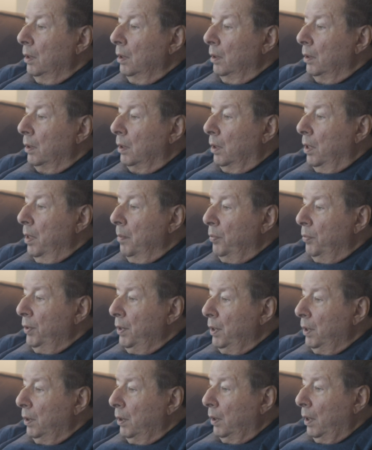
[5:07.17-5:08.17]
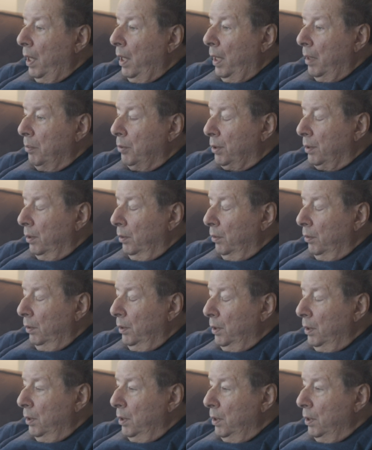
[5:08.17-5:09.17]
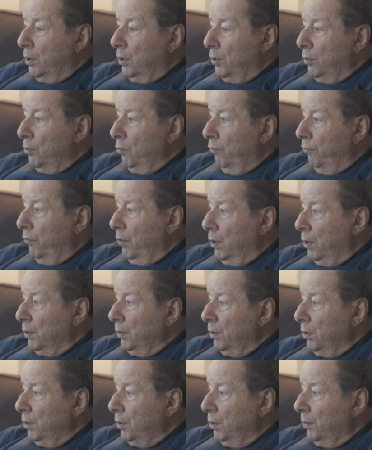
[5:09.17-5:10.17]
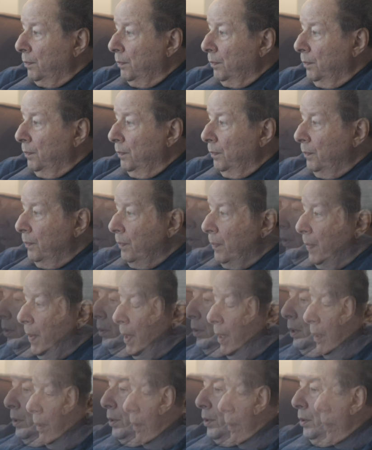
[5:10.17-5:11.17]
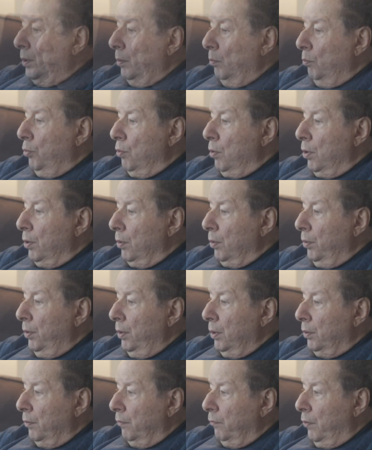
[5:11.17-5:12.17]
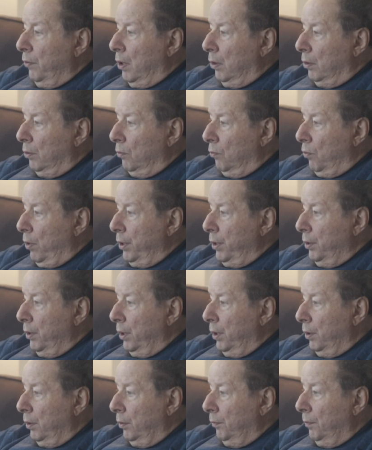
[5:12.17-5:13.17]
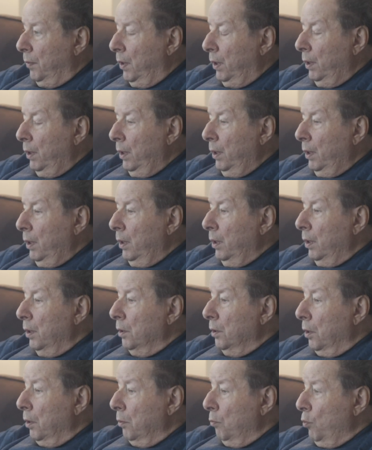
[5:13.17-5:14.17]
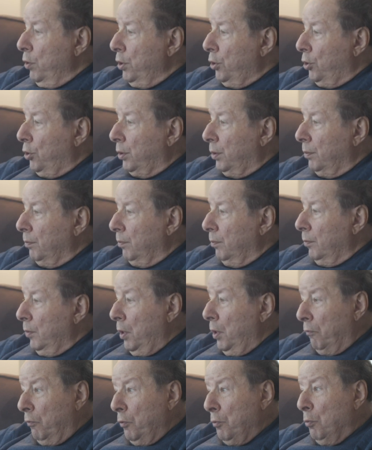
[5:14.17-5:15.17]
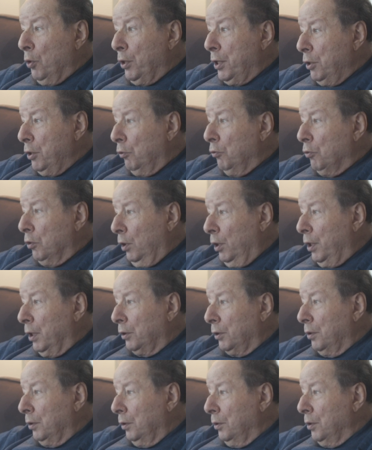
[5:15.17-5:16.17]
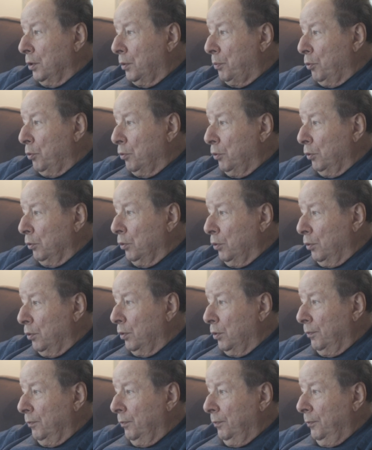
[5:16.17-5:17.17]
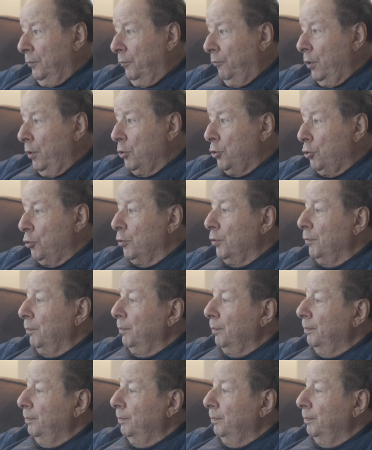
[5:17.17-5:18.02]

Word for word: the company absolutely needs new funds. I think that's the important thing to follow right now. And I wish everybody good luck in this particular venture.